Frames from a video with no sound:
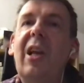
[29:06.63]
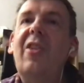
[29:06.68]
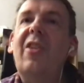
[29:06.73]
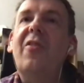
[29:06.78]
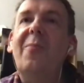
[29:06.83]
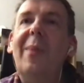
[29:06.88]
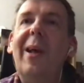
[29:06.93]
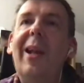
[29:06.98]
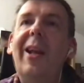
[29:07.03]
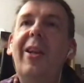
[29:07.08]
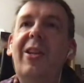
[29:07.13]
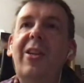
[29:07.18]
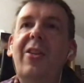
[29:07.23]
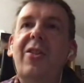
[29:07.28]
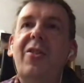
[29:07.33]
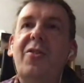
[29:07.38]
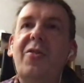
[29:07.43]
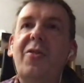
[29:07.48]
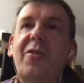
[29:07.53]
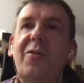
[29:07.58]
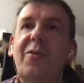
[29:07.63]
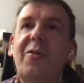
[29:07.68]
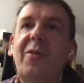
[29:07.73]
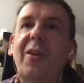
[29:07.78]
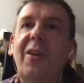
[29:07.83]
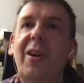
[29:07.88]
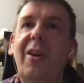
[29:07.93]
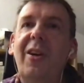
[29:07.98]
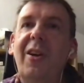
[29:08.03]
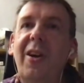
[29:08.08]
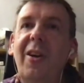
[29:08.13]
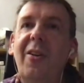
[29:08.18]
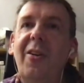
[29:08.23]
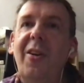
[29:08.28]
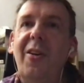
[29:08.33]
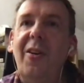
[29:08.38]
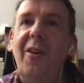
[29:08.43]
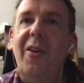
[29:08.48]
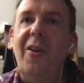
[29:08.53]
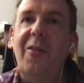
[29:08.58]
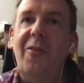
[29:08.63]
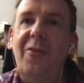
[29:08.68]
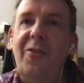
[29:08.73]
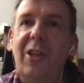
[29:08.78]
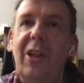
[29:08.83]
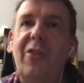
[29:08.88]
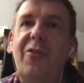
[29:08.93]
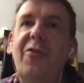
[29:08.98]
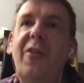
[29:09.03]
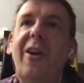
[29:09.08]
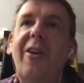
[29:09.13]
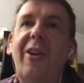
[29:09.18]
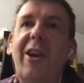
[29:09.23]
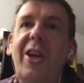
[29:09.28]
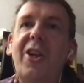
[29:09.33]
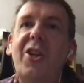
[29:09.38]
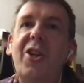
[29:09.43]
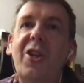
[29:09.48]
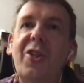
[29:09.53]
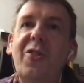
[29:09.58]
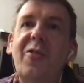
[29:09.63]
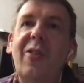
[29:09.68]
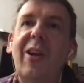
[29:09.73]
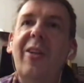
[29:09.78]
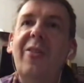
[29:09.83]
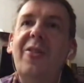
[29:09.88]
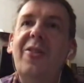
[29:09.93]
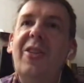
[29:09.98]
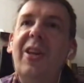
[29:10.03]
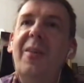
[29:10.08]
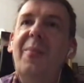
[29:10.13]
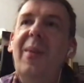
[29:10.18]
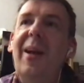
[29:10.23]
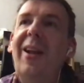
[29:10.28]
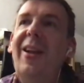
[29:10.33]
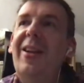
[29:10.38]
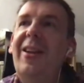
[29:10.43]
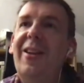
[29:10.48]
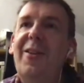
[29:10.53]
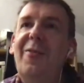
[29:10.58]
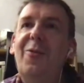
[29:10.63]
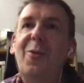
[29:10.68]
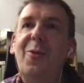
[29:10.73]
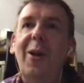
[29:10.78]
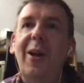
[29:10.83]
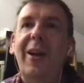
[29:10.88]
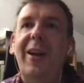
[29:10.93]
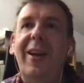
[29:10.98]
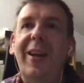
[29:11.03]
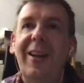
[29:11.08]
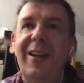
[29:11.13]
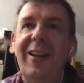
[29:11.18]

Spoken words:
set of melodies, set of variations around the same melody, if you like.